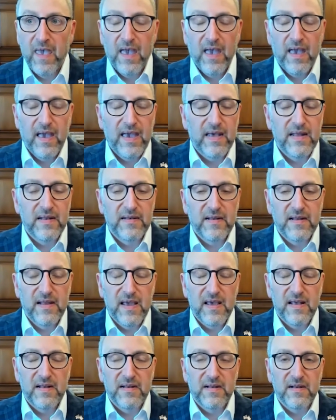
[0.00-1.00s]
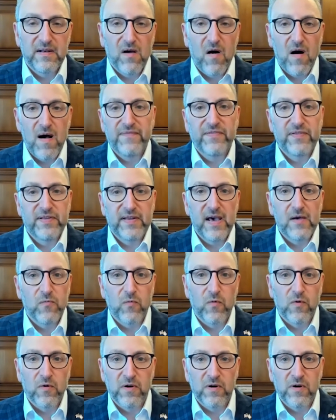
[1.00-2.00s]
in an offset
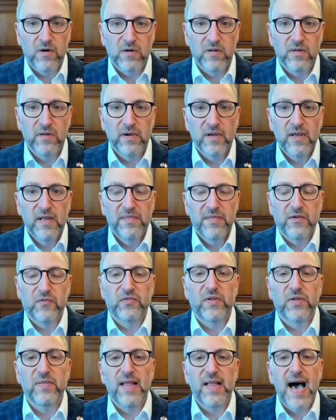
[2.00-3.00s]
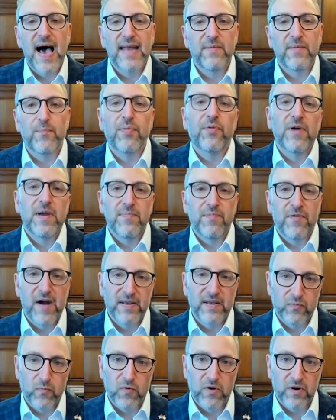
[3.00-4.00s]
world, there's a lot of
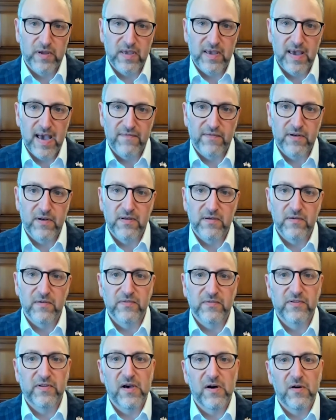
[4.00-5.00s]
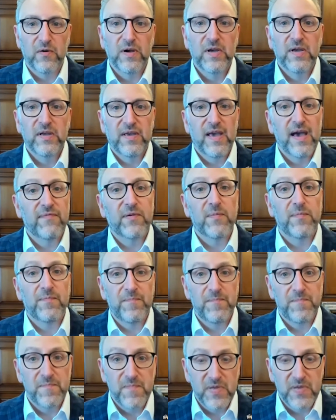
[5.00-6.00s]
pre-press work you have to do. So you have
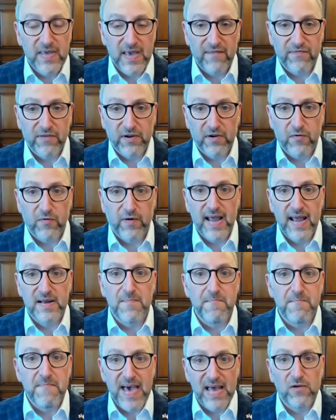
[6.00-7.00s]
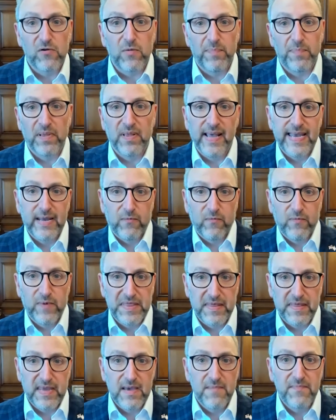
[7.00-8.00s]
to create a metal plate
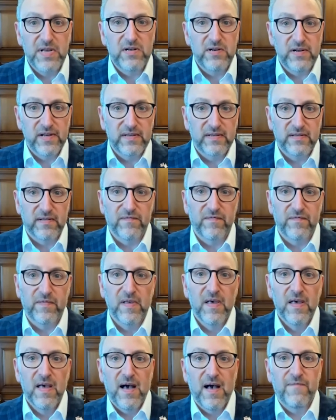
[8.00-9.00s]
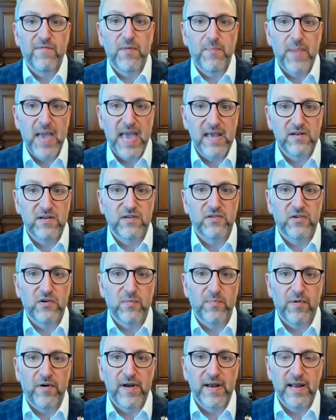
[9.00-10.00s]
with the images of the pages you're
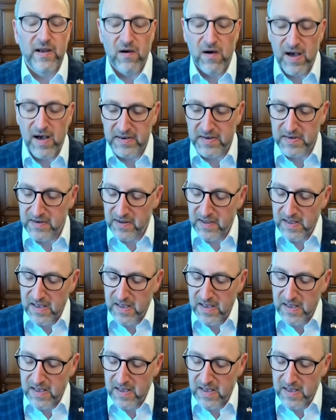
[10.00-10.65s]
printing on. And